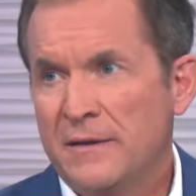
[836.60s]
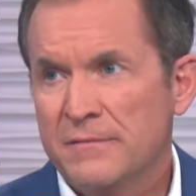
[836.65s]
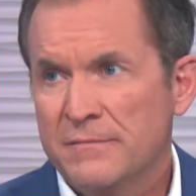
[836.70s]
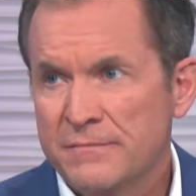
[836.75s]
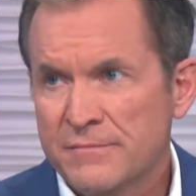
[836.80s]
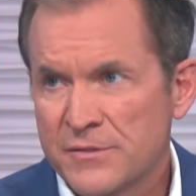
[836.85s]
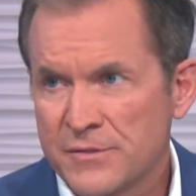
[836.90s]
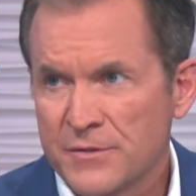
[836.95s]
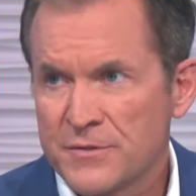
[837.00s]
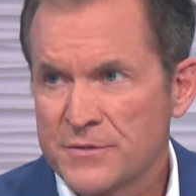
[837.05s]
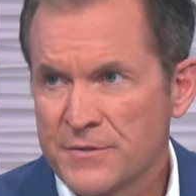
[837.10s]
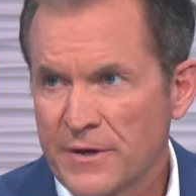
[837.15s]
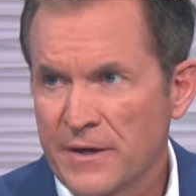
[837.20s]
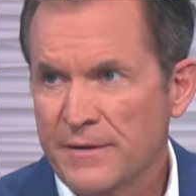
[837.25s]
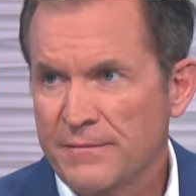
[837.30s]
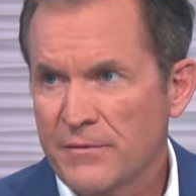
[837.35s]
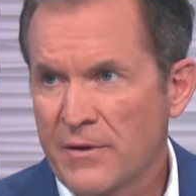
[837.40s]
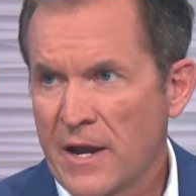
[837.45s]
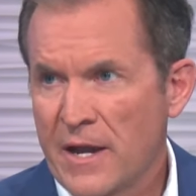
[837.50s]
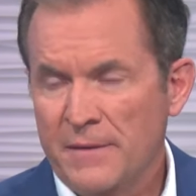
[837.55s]
eye
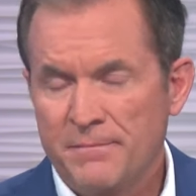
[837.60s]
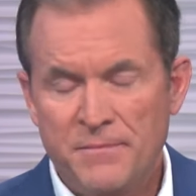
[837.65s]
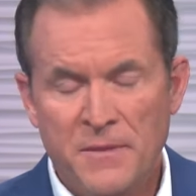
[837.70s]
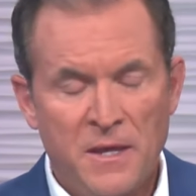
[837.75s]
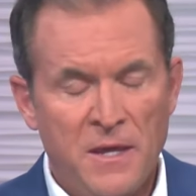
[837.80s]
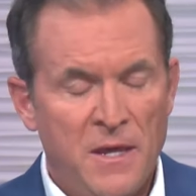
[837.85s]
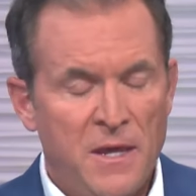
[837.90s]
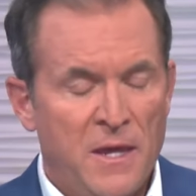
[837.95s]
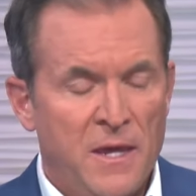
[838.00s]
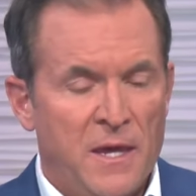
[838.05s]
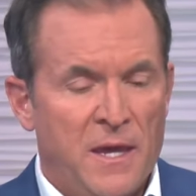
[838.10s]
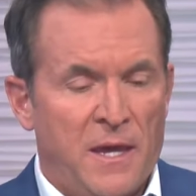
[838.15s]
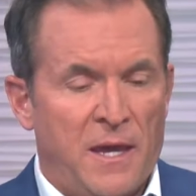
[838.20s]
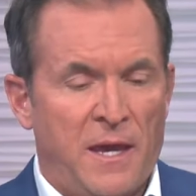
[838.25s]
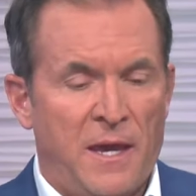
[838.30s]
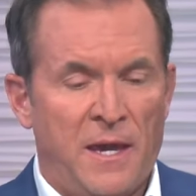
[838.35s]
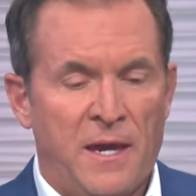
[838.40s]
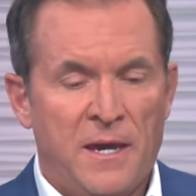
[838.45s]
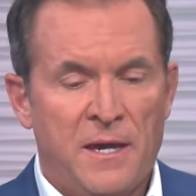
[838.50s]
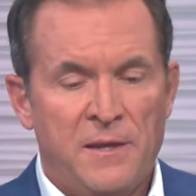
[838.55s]
surgery, right? Mm -hmm.
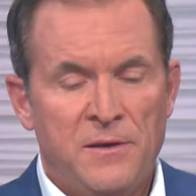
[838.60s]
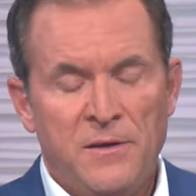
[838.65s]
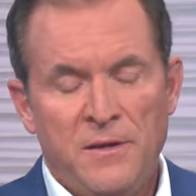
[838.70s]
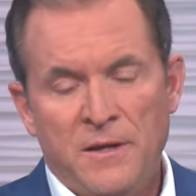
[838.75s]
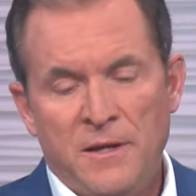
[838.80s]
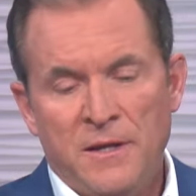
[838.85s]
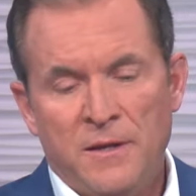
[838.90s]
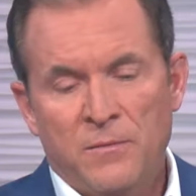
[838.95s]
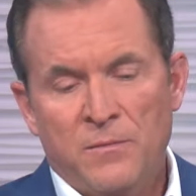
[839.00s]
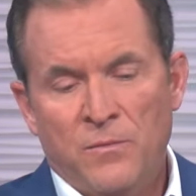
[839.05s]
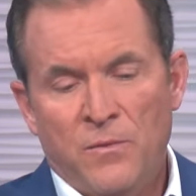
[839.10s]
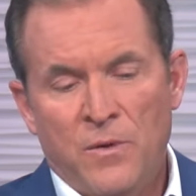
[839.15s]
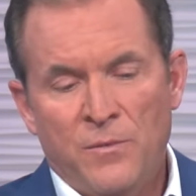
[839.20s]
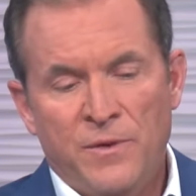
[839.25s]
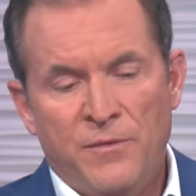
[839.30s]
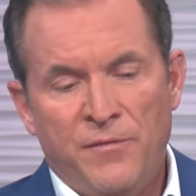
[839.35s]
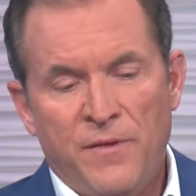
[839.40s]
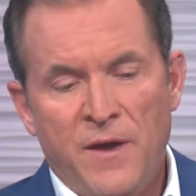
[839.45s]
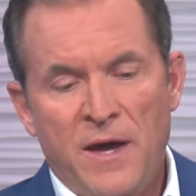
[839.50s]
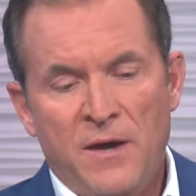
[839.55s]
And, and
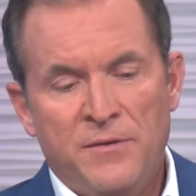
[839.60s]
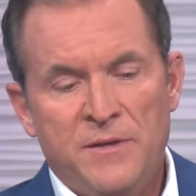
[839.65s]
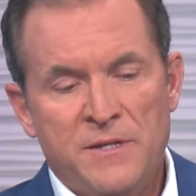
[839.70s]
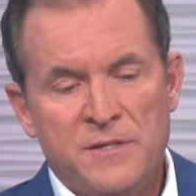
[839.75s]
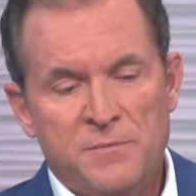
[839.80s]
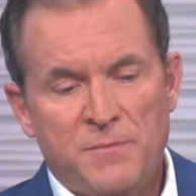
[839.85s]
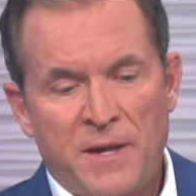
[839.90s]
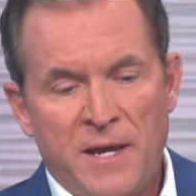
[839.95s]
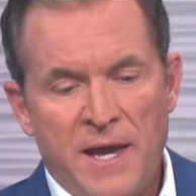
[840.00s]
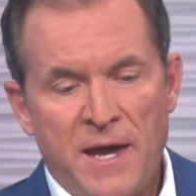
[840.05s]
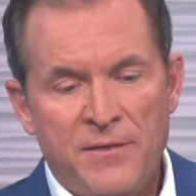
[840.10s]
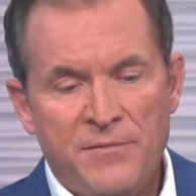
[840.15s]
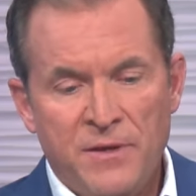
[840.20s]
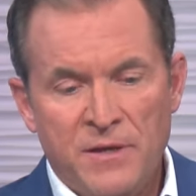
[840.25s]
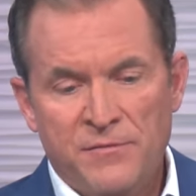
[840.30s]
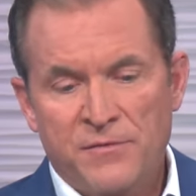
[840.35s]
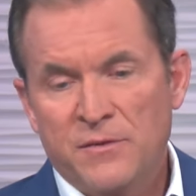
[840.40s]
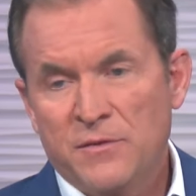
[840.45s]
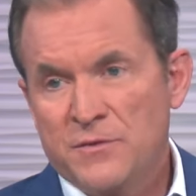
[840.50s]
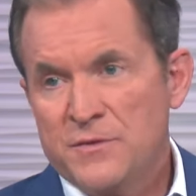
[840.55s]
what we found is by
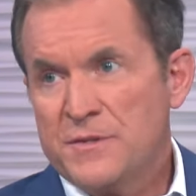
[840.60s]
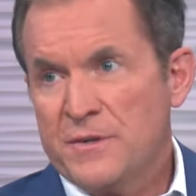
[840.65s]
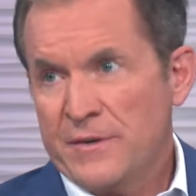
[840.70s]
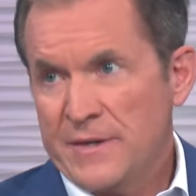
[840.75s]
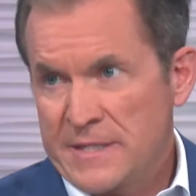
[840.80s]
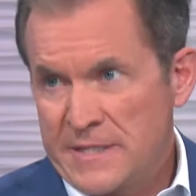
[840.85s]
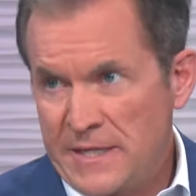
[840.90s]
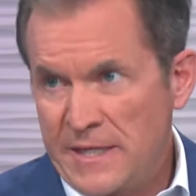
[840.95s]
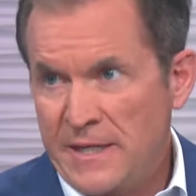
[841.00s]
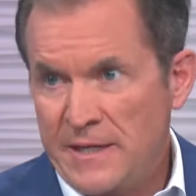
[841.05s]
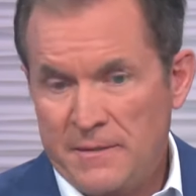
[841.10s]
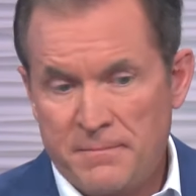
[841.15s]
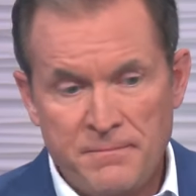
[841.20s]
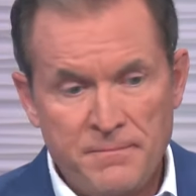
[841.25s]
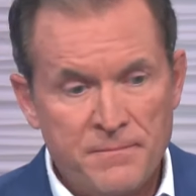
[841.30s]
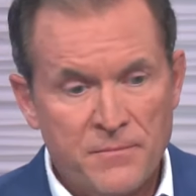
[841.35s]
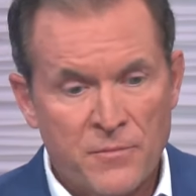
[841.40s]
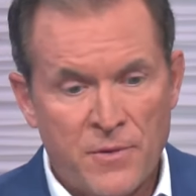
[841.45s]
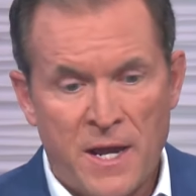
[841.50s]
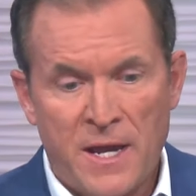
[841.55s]
having a fiduciary
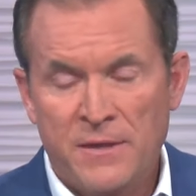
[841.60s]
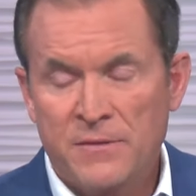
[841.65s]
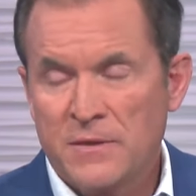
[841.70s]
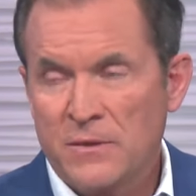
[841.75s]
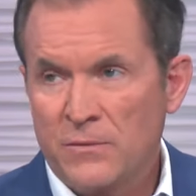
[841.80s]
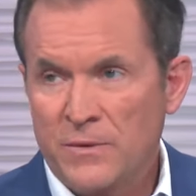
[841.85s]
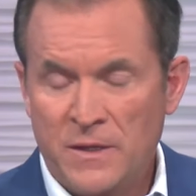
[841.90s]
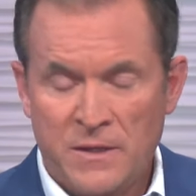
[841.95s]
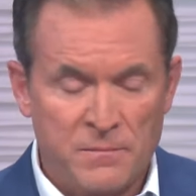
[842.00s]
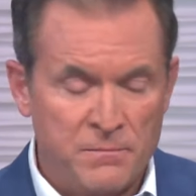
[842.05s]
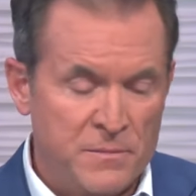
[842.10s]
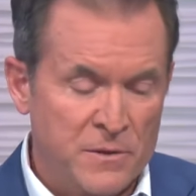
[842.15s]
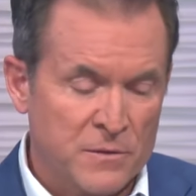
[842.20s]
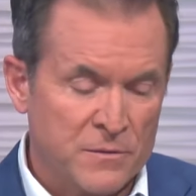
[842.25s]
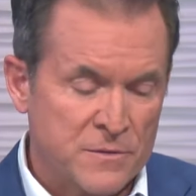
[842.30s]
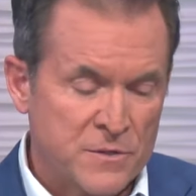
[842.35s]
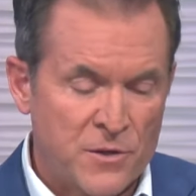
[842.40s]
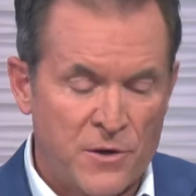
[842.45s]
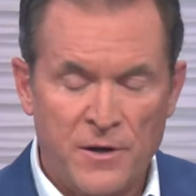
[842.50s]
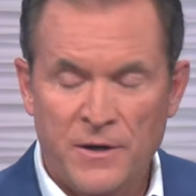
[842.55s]
team, right, that we can
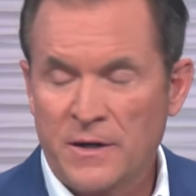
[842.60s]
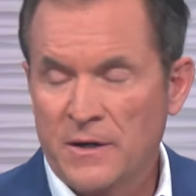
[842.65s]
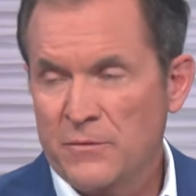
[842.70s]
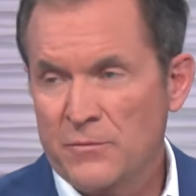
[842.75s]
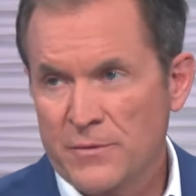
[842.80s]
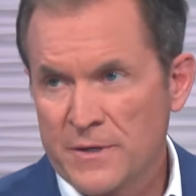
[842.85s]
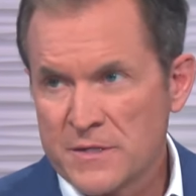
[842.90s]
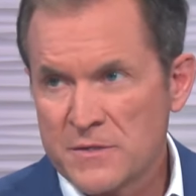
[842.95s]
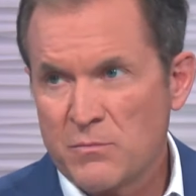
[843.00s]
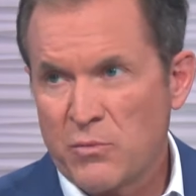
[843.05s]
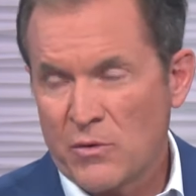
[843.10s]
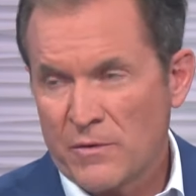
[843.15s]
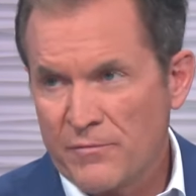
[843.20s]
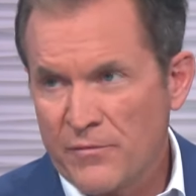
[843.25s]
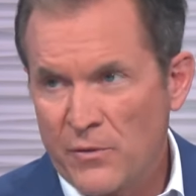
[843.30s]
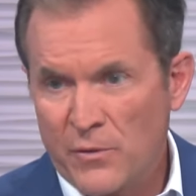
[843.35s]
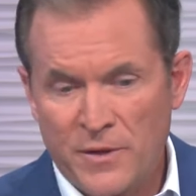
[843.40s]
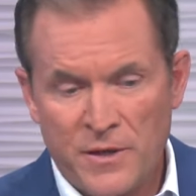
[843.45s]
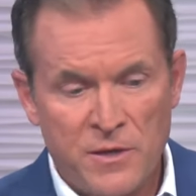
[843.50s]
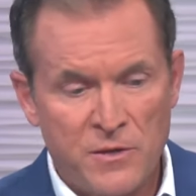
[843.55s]
build targeted risk
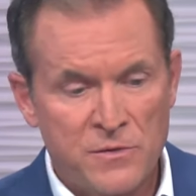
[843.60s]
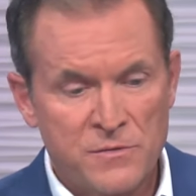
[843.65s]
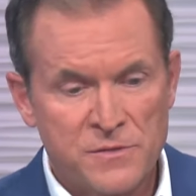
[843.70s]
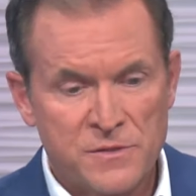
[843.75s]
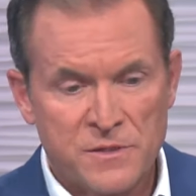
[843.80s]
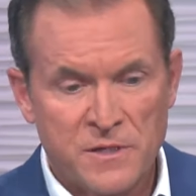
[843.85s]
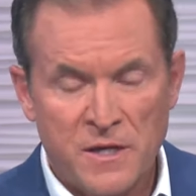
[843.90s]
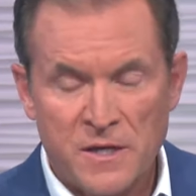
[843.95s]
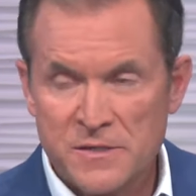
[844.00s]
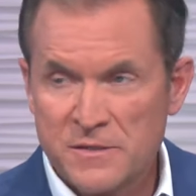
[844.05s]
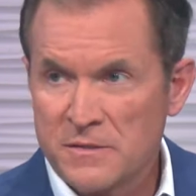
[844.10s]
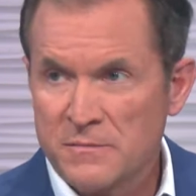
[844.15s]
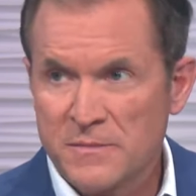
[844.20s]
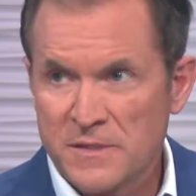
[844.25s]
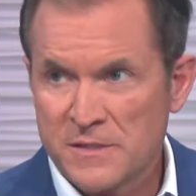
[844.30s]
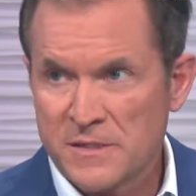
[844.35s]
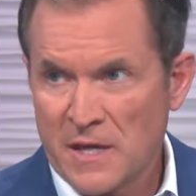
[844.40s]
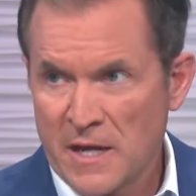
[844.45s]
portfolios, custom